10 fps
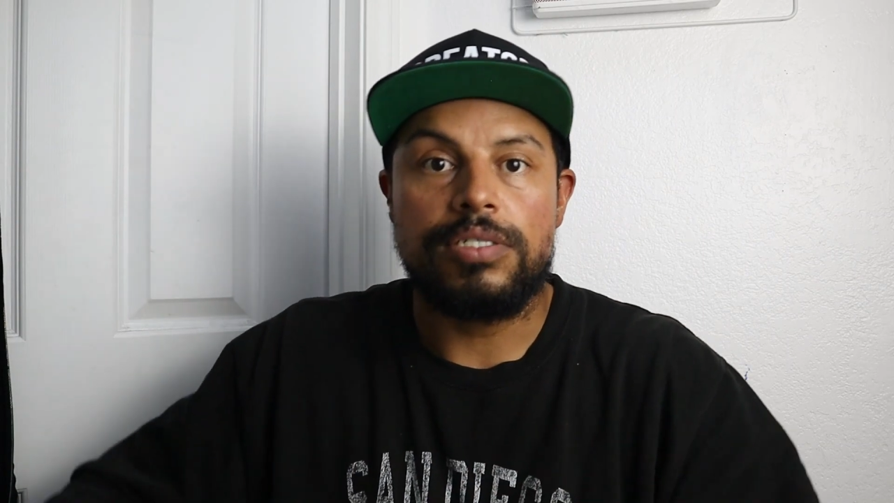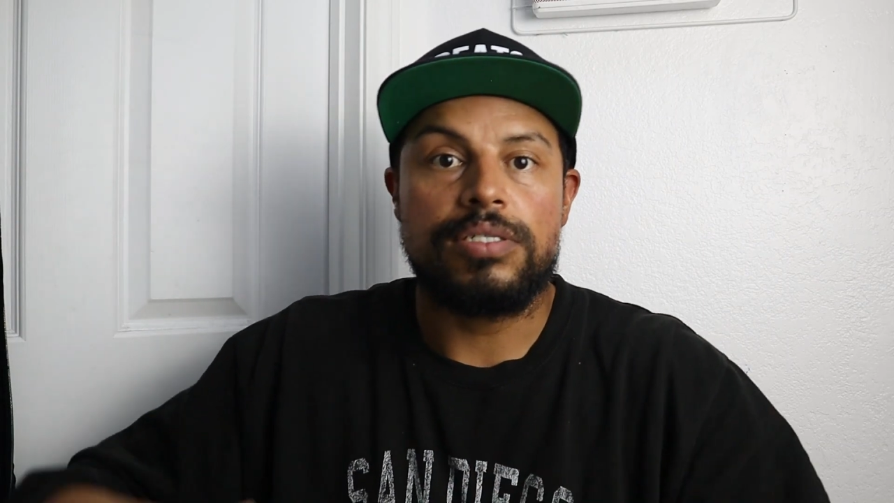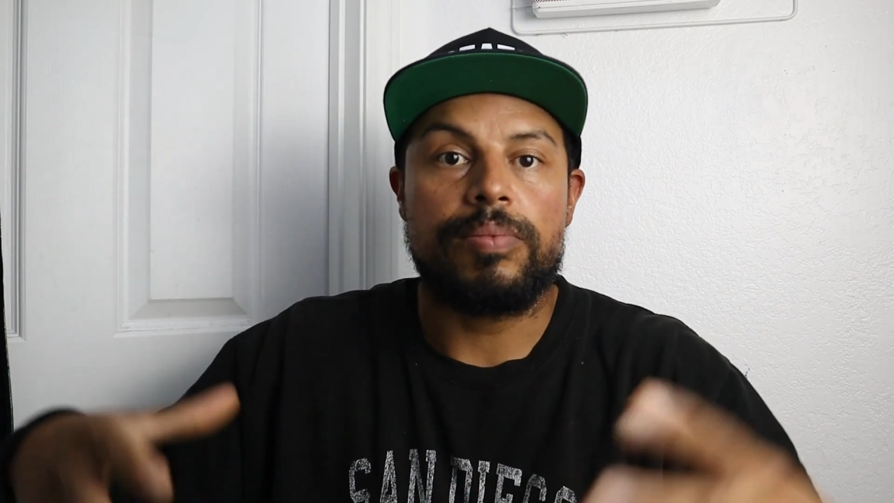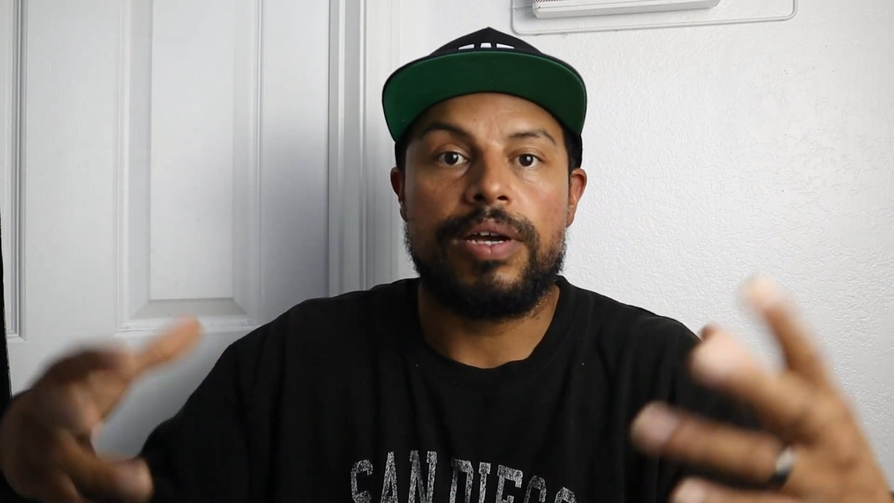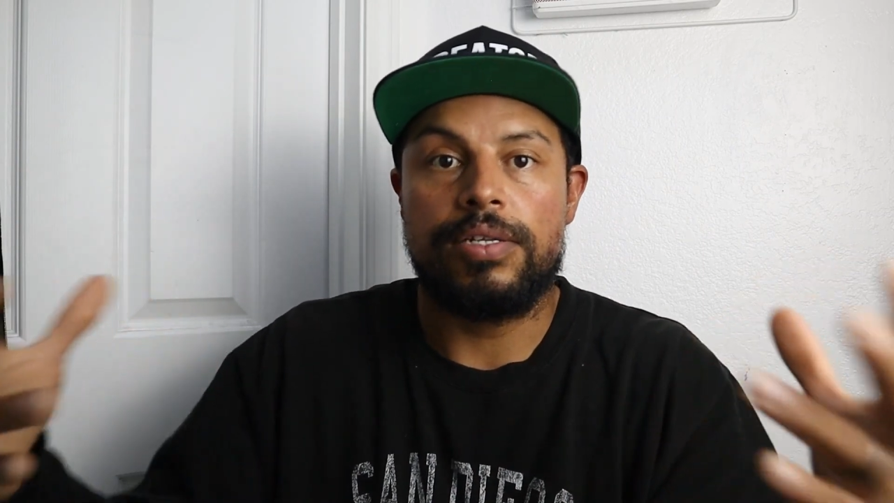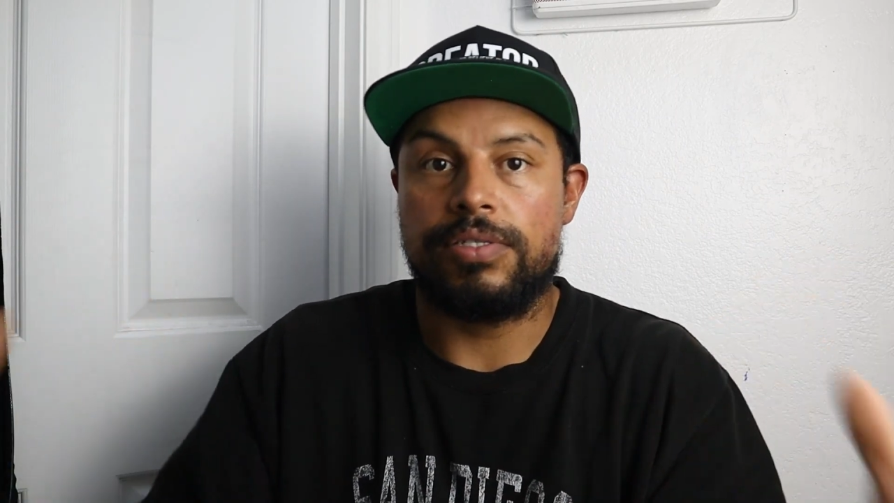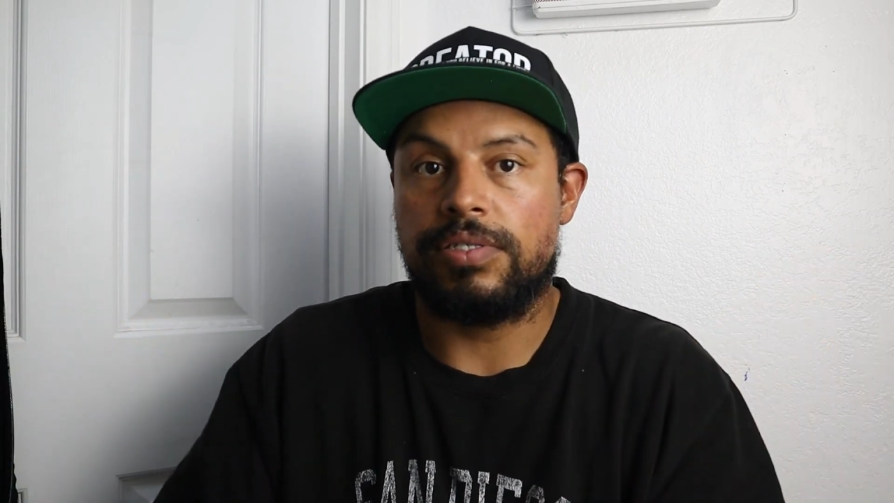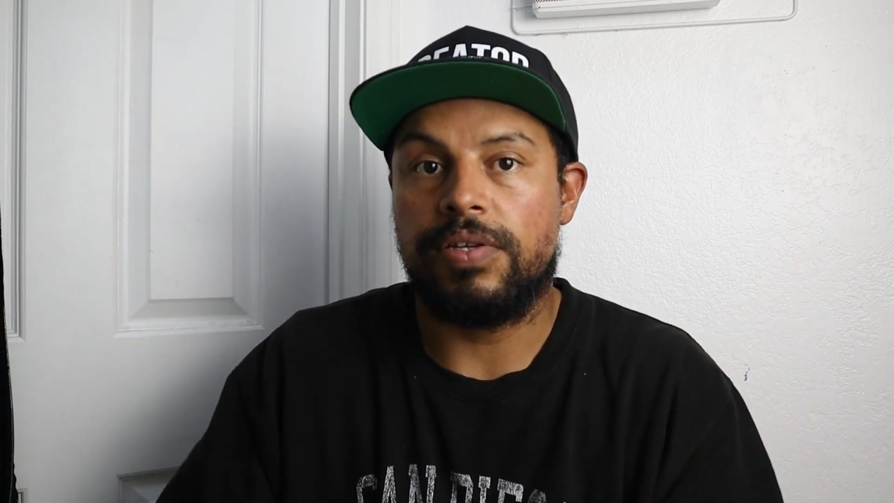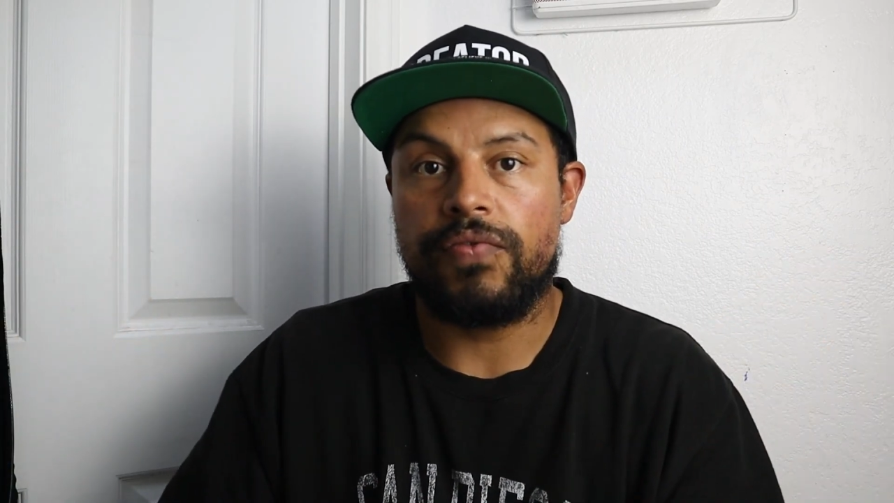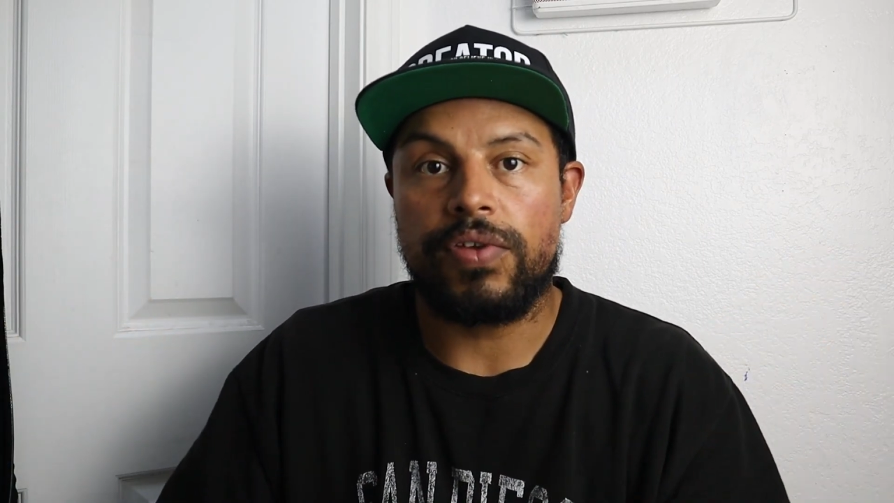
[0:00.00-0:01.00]
or some kind of
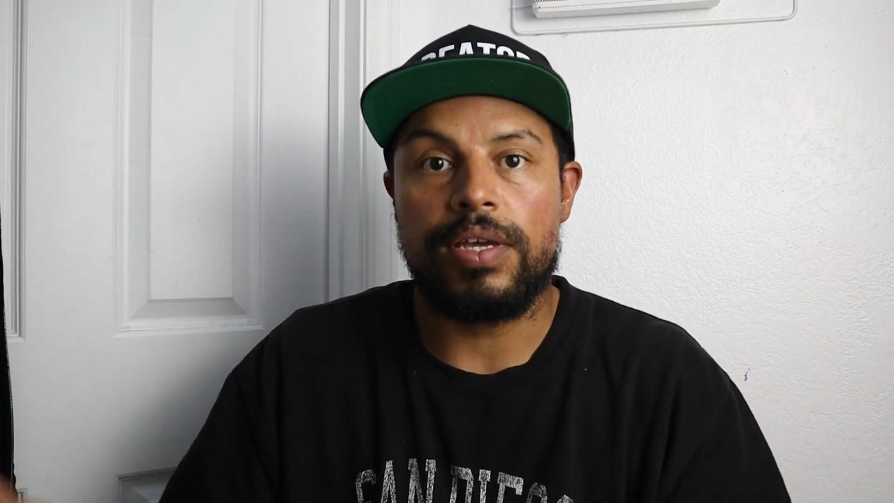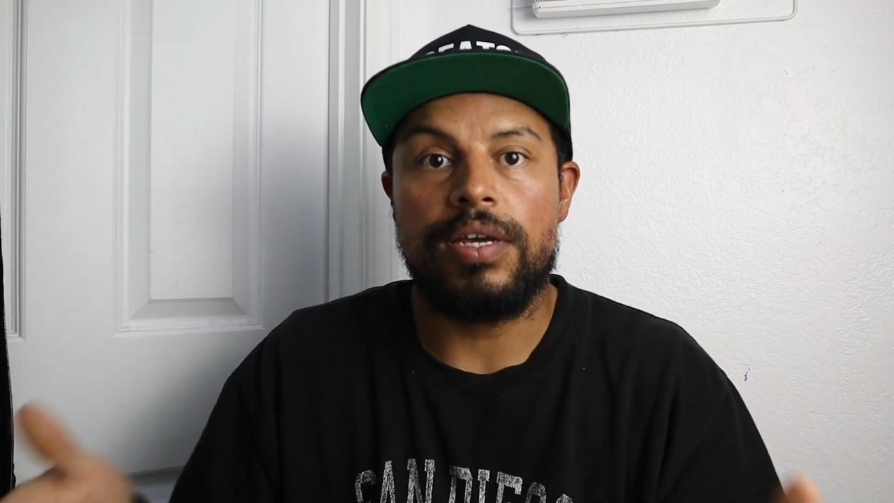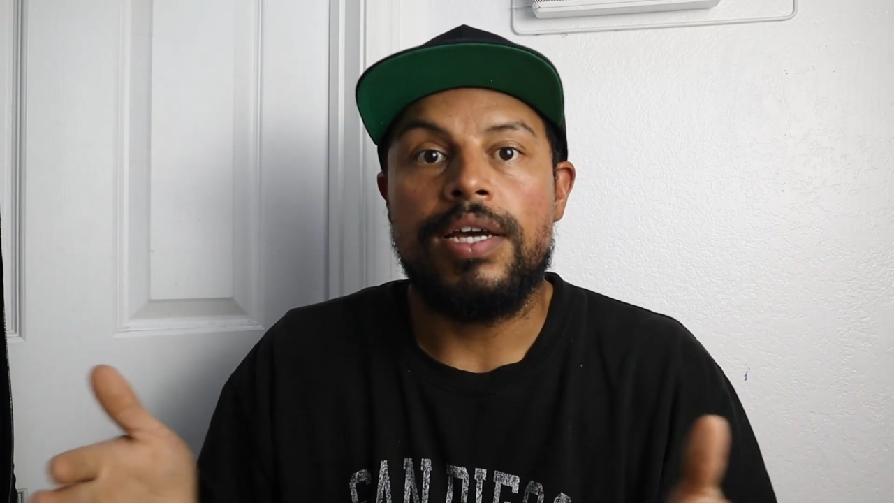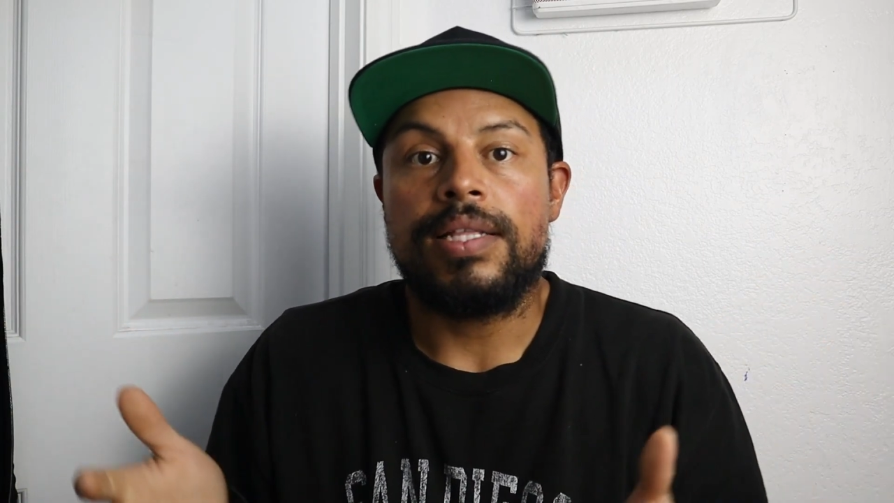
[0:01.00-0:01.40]
certificate